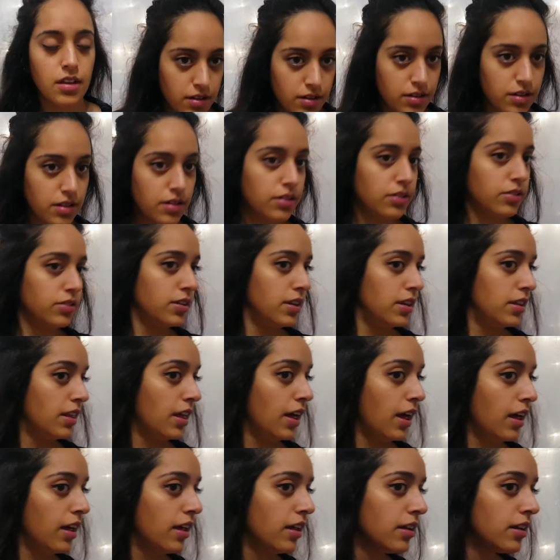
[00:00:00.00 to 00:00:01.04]
Do you see
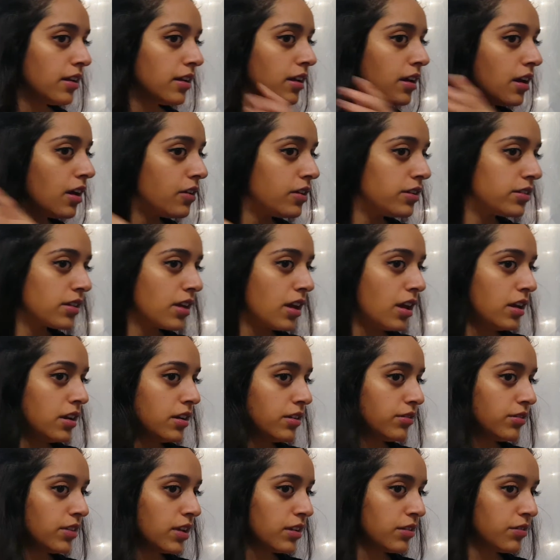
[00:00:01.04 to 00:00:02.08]
that? How it's kind
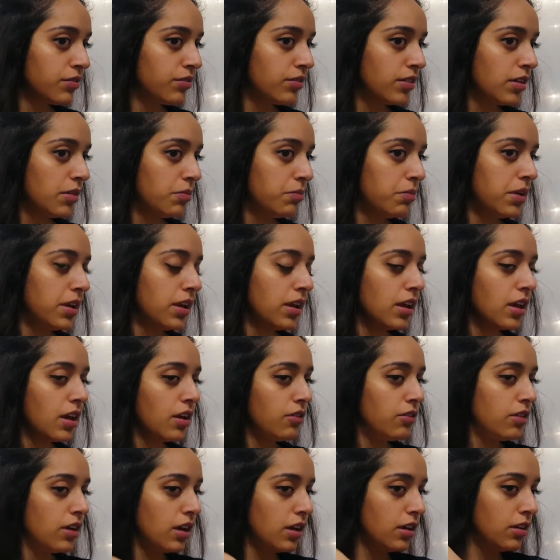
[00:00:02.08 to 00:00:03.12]
of like flipping out
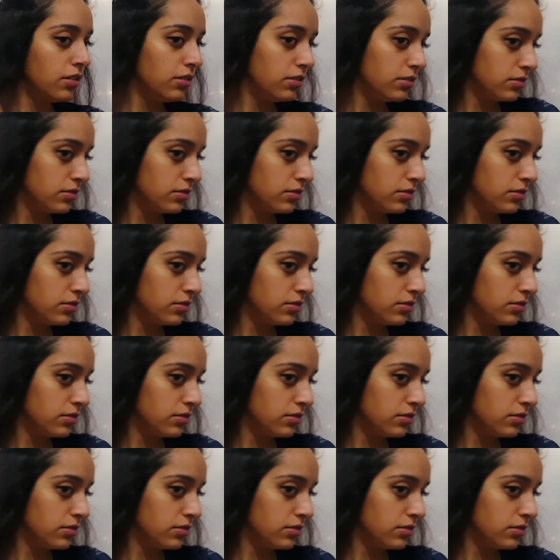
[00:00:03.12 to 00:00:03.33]
now?